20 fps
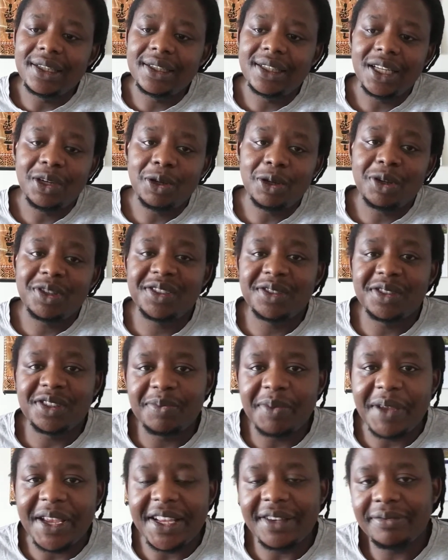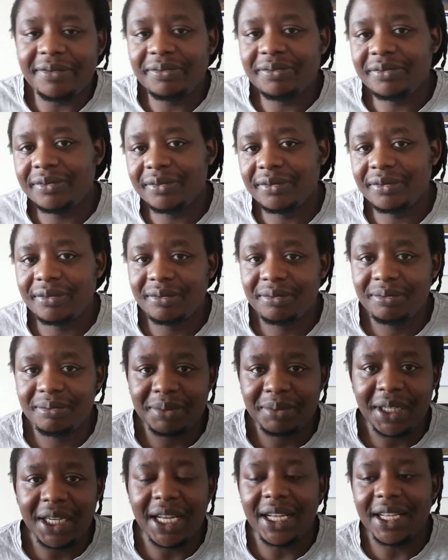They lost to Spain,
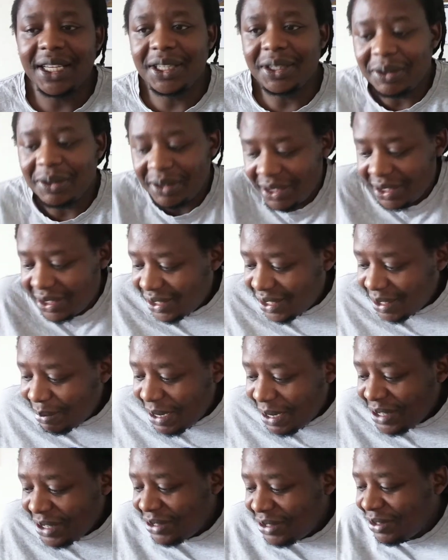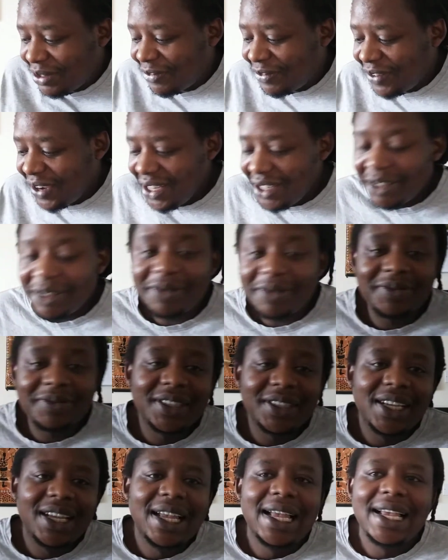but you know they made it to the final.
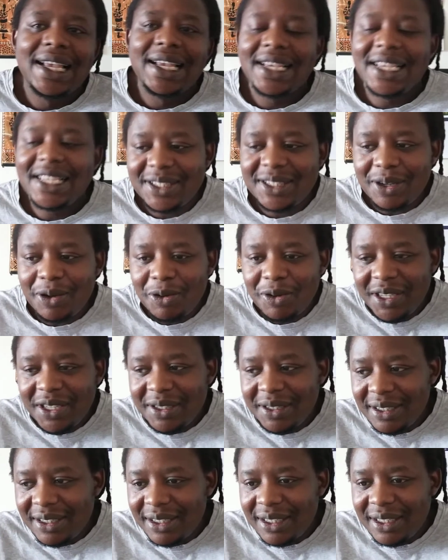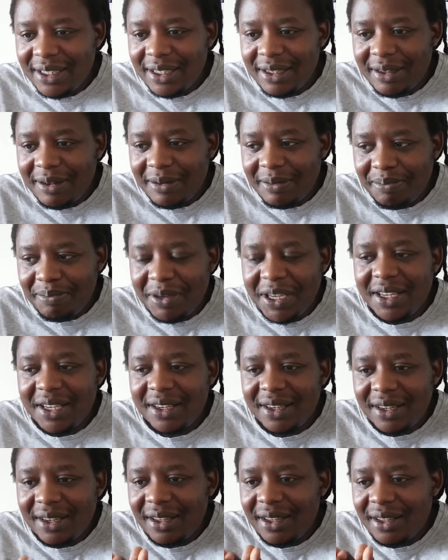He's only
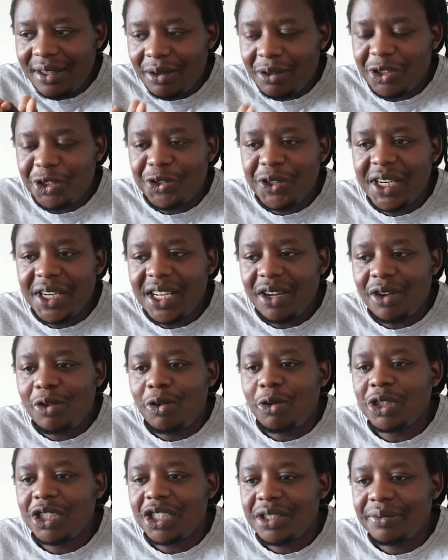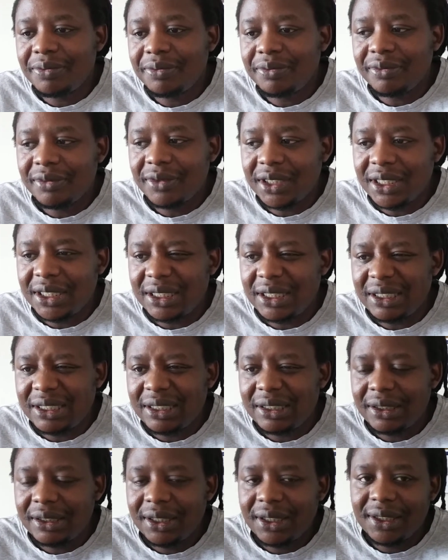been Australian coach
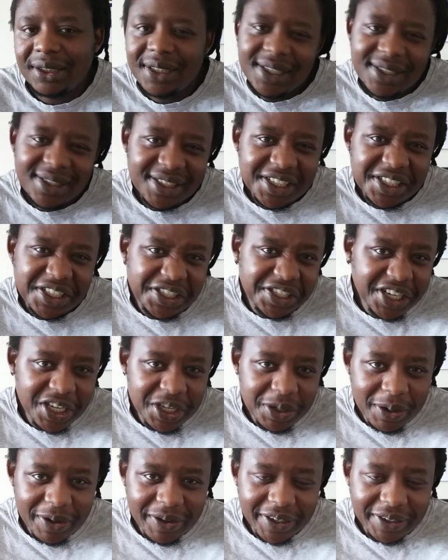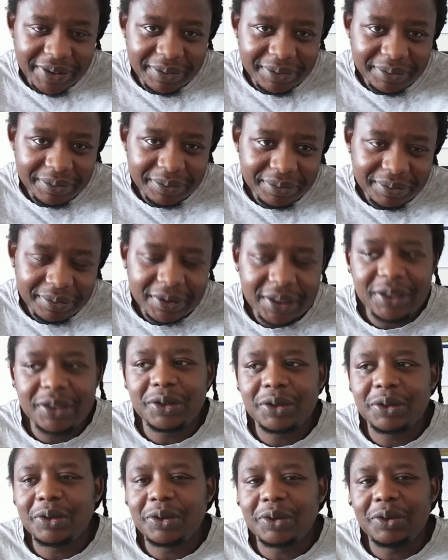since January,
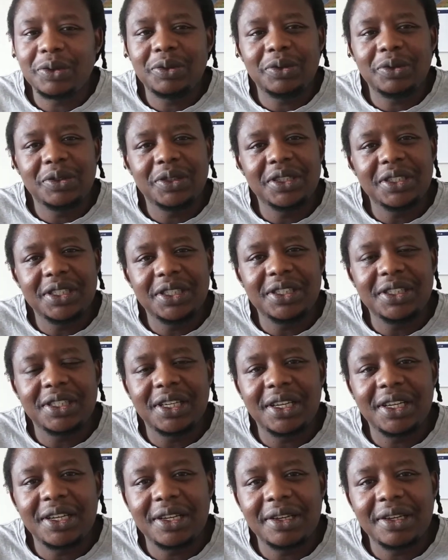so he's